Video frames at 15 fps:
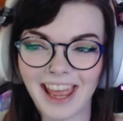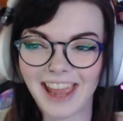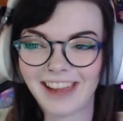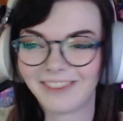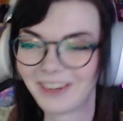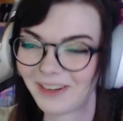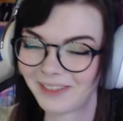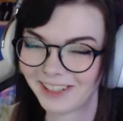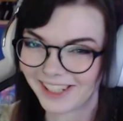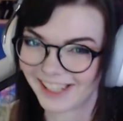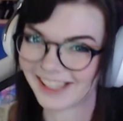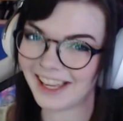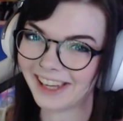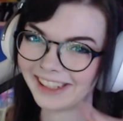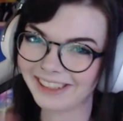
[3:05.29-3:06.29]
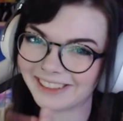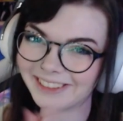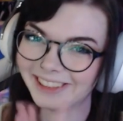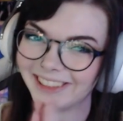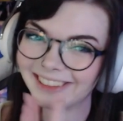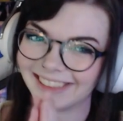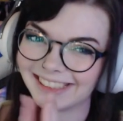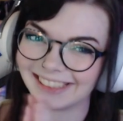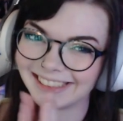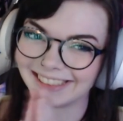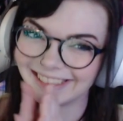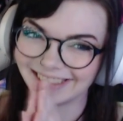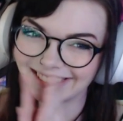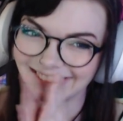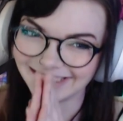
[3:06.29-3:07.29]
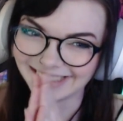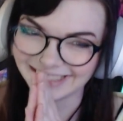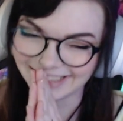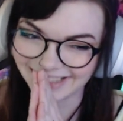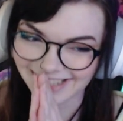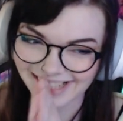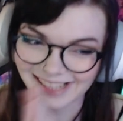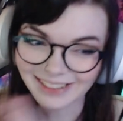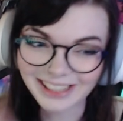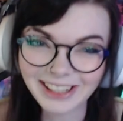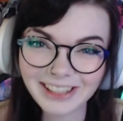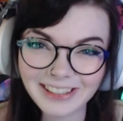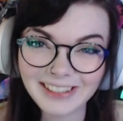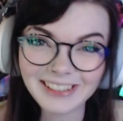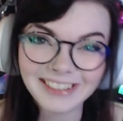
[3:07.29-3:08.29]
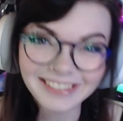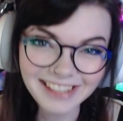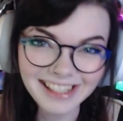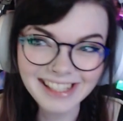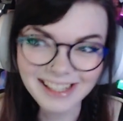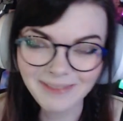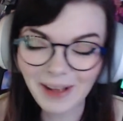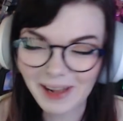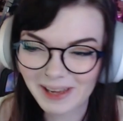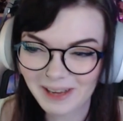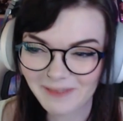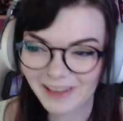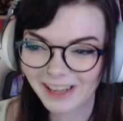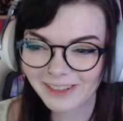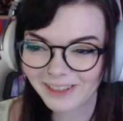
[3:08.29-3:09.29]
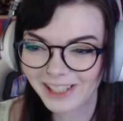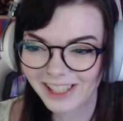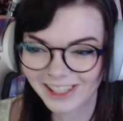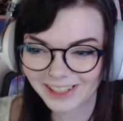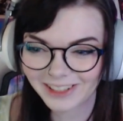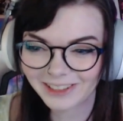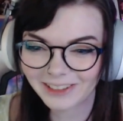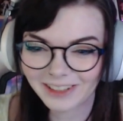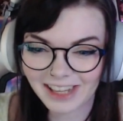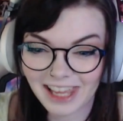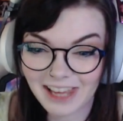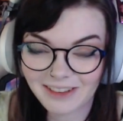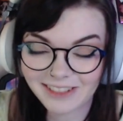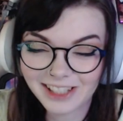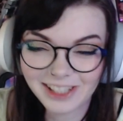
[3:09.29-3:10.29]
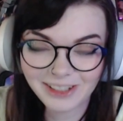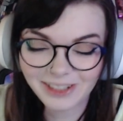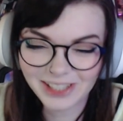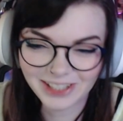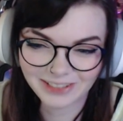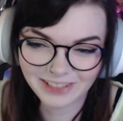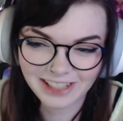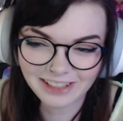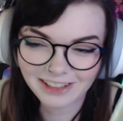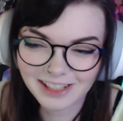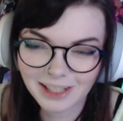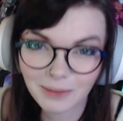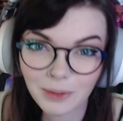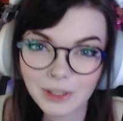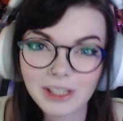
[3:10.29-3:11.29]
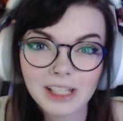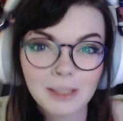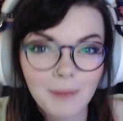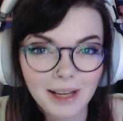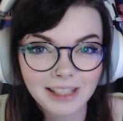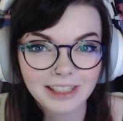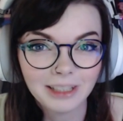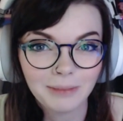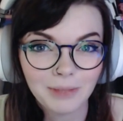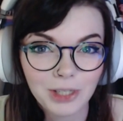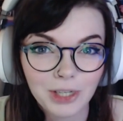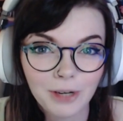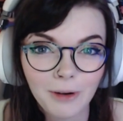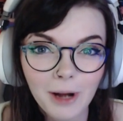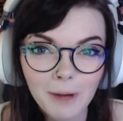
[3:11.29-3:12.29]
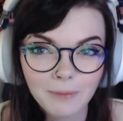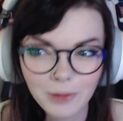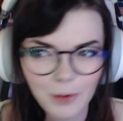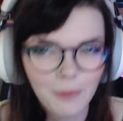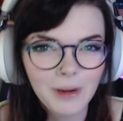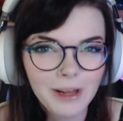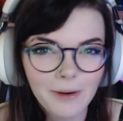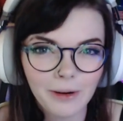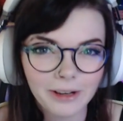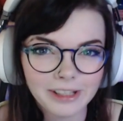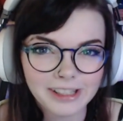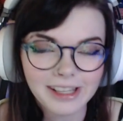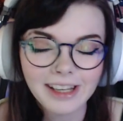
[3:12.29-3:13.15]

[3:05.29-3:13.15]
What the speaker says: And we were just like... Yes, we got noticed by him. It was so surreal because I wasn't expecting him to show up. Nobody was.